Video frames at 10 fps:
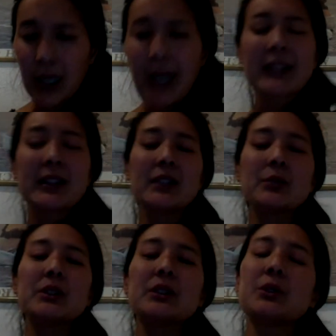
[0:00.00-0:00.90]
I think
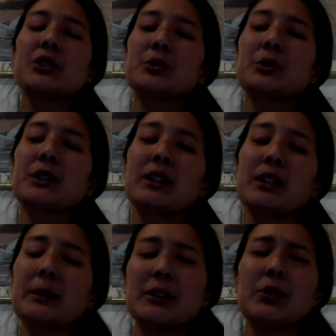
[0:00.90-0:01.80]
really what you want to think,
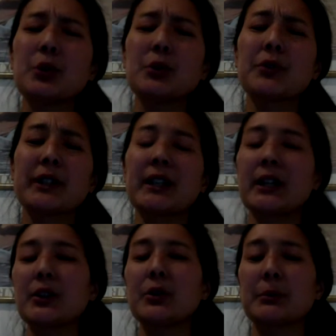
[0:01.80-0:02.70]
don't overthink. I
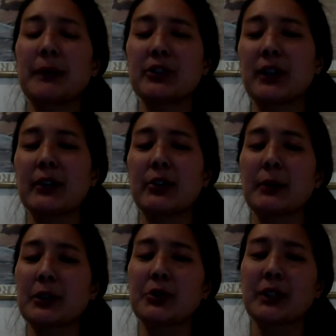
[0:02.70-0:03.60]
know in my diagram
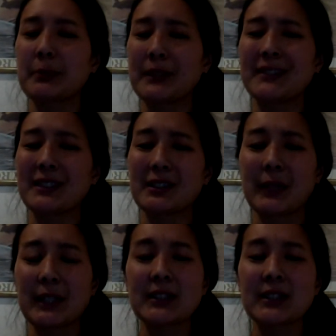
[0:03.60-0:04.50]
I drew like pluses and
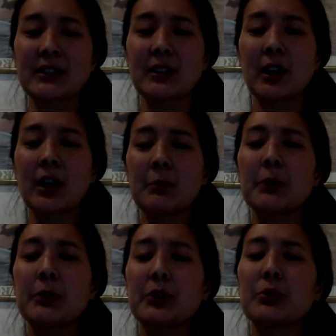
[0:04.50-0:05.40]
minuses,
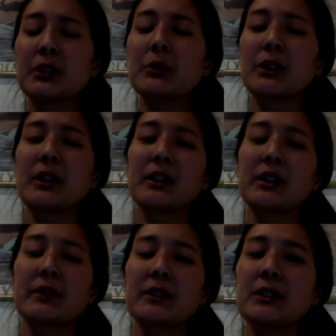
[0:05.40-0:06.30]
but what you really want to think
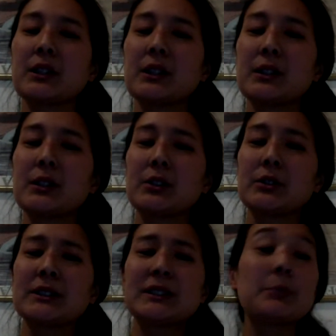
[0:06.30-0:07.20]
of is
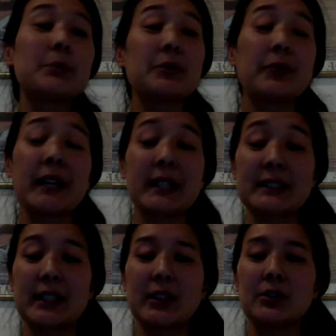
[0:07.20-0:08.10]
simplify it
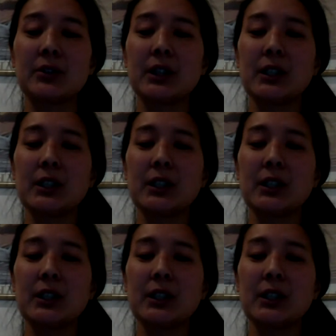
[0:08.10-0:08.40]
down